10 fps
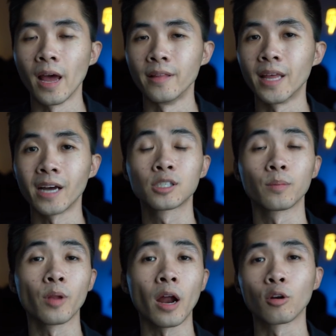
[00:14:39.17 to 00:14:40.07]
And that
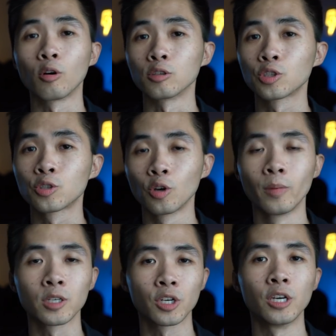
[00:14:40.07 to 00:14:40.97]
supplier caused so
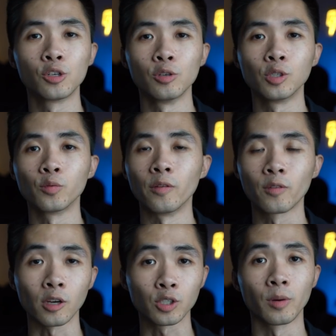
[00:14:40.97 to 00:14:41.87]
much issues with
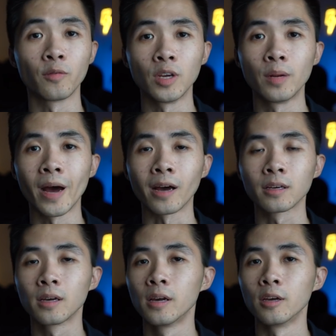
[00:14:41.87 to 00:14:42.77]
customer
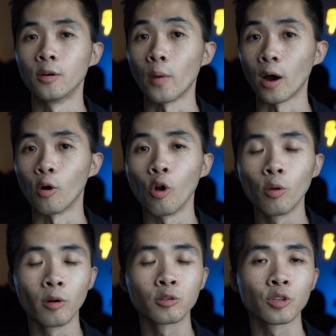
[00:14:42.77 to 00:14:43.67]
feedback know, I
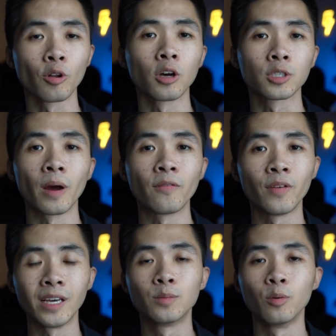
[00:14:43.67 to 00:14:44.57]
almost lost my
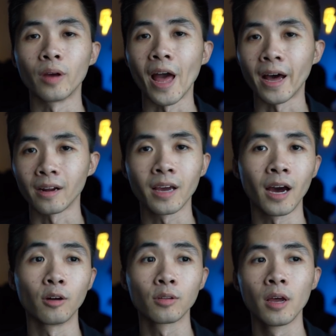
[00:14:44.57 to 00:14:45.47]
Facebook ad
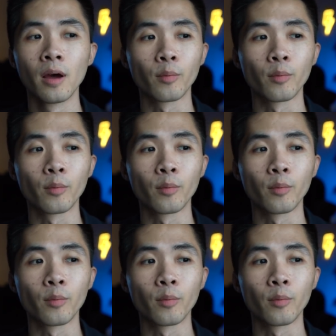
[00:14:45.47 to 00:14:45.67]
account.